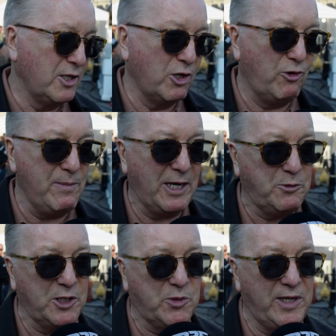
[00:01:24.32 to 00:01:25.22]
the
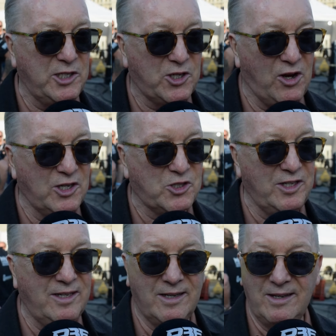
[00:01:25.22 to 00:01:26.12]
rematch between
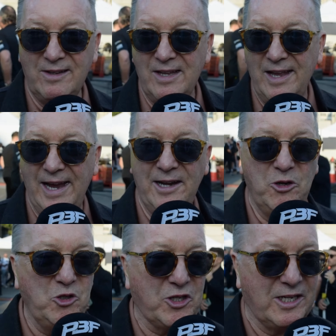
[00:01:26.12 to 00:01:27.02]
Tyson and
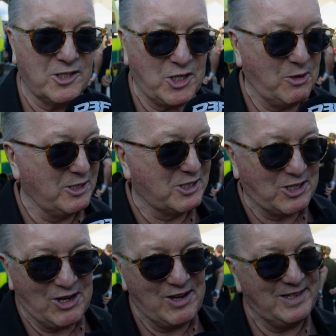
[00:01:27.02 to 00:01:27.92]
Usyk. So
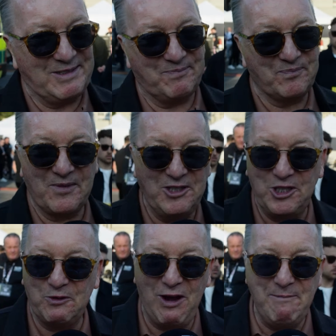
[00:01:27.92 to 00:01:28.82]
it's
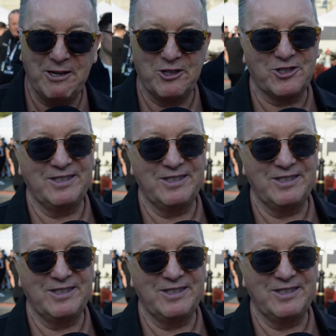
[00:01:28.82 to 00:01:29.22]
just fabulous.